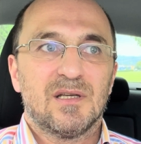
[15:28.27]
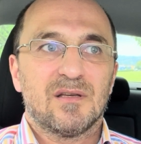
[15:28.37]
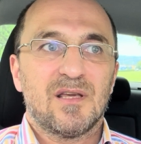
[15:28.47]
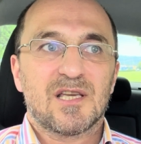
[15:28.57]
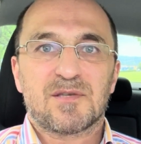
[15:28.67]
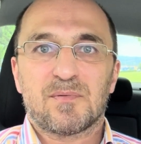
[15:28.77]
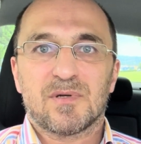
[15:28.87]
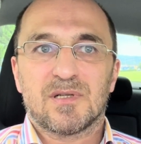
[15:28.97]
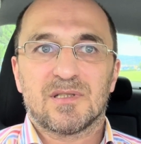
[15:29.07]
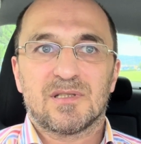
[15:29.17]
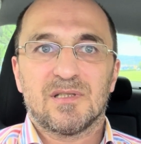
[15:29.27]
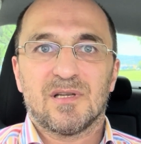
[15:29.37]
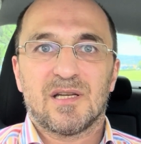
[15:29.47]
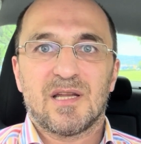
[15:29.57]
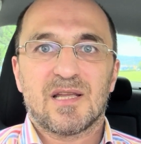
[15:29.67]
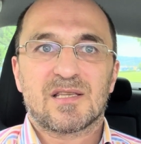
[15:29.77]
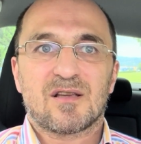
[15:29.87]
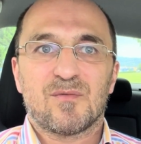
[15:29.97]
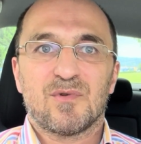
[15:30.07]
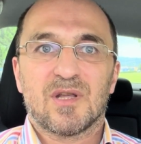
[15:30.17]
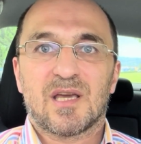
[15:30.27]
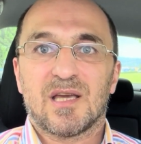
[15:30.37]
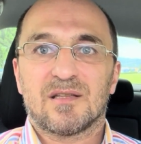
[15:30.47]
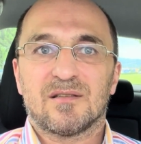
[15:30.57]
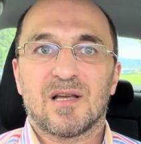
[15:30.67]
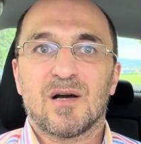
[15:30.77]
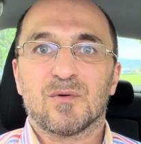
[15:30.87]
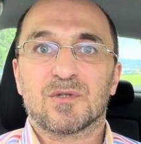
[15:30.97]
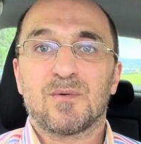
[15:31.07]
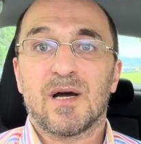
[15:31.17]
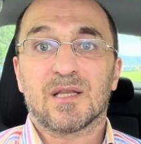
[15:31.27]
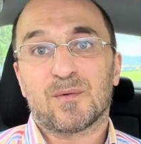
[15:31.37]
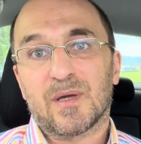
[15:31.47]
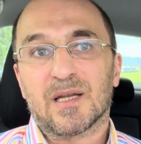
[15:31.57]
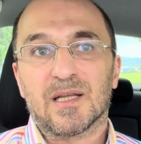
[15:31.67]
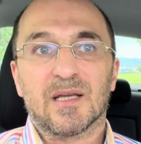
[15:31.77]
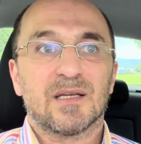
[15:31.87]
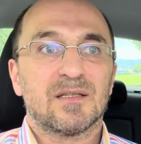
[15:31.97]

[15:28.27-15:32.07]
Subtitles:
expelled and excommunicated out quite quickly.